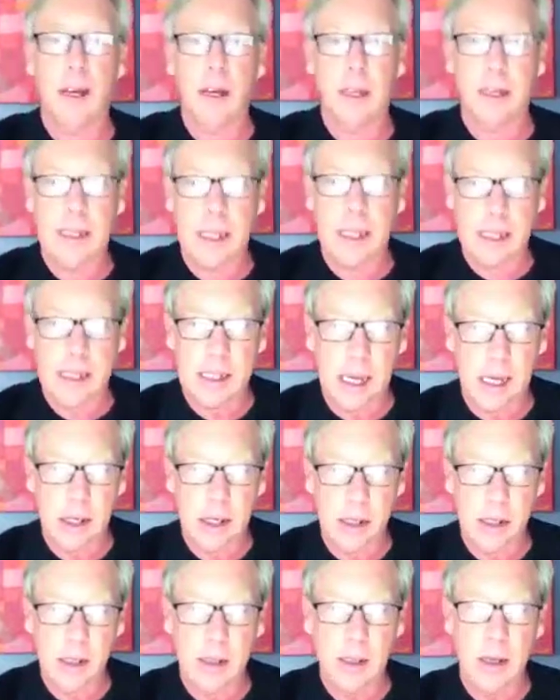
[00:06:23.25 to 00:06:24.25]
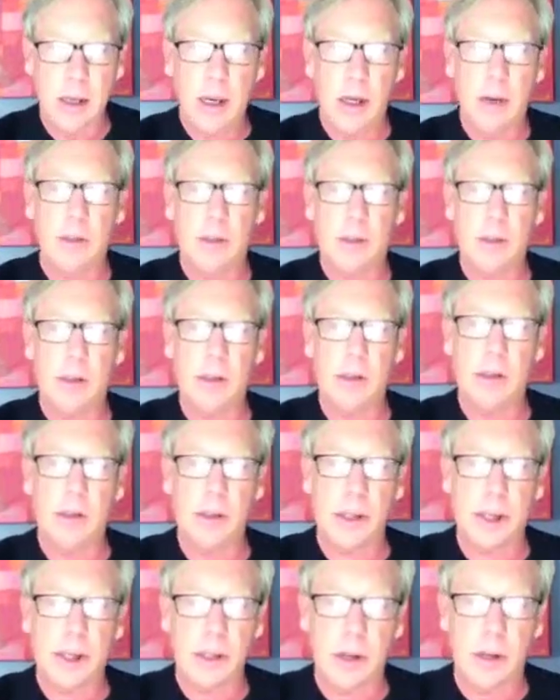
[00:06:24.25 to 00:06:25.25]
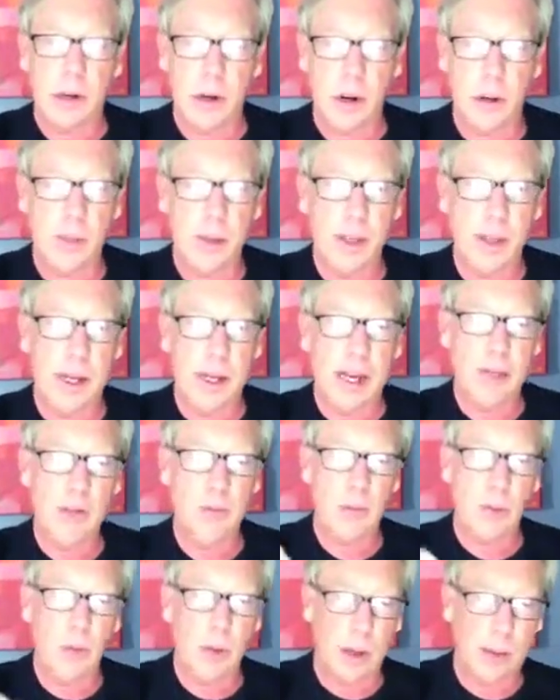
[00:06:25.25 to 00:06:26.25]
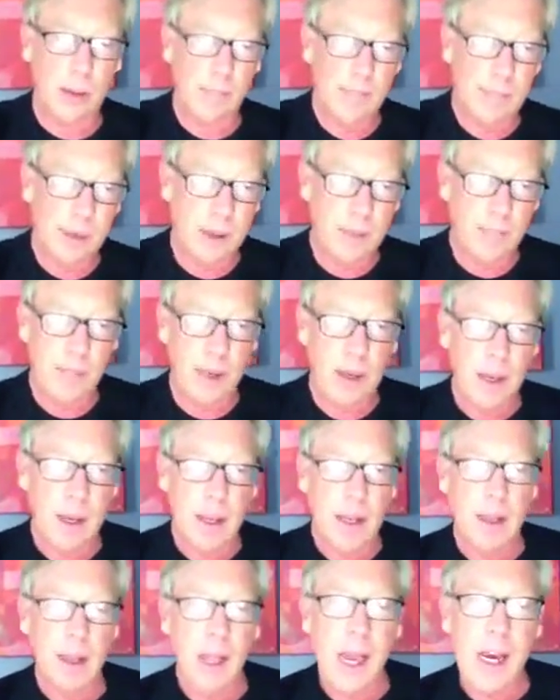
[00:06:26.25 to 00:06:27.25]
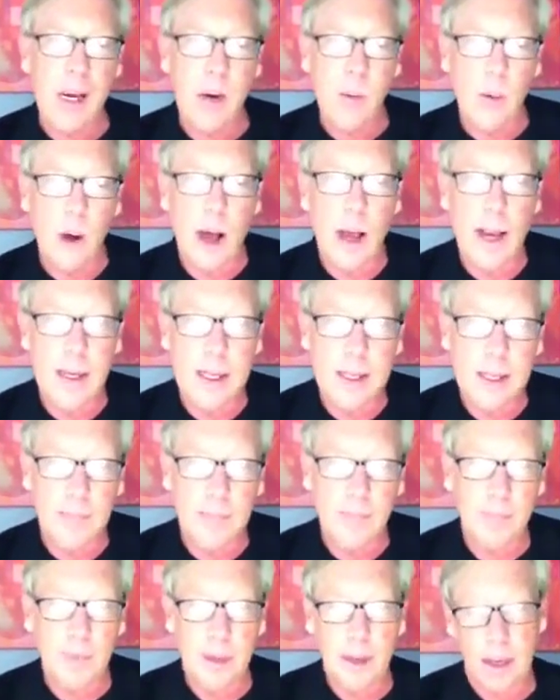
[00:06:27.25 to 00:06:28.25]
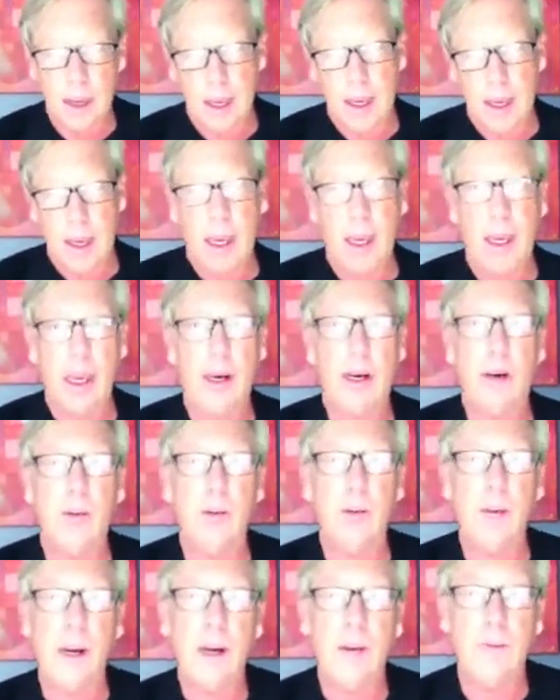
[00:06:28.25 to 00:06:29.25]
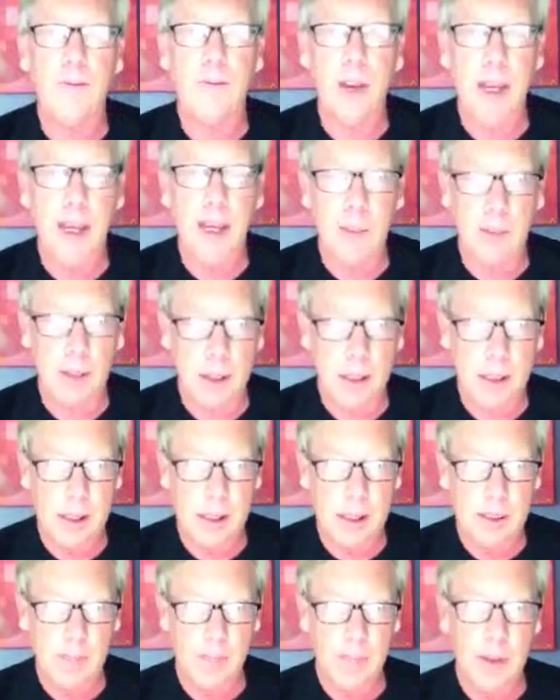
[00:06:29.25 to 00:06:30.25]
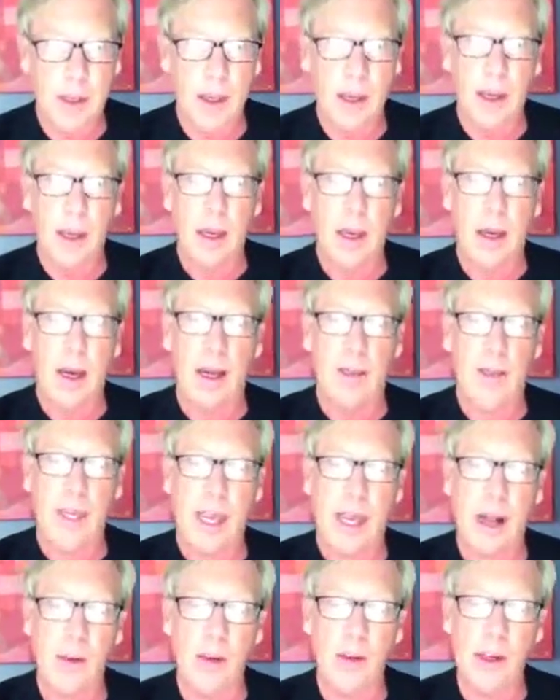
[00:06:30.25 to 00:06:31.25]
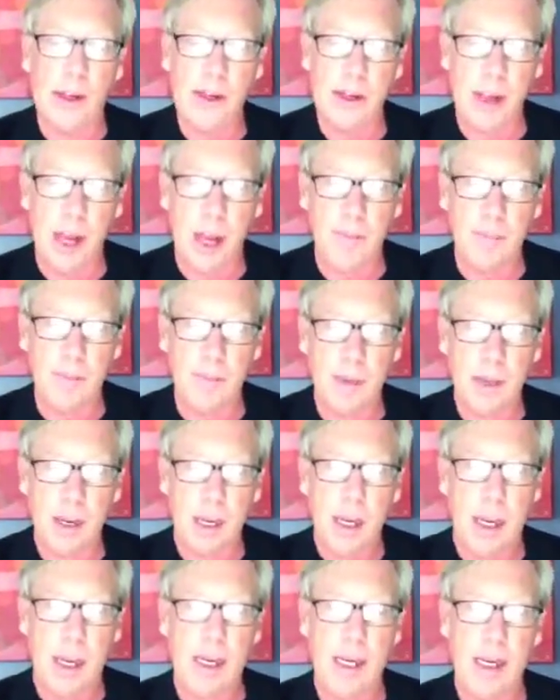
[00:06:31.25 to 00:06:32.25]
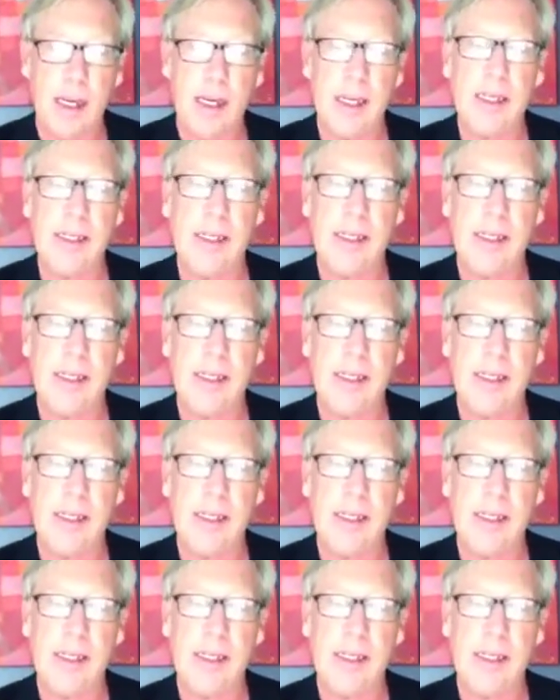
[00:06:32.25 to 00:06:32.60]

succession was used to determine the next ruler. Likewise, in Korean families, the eldest son and his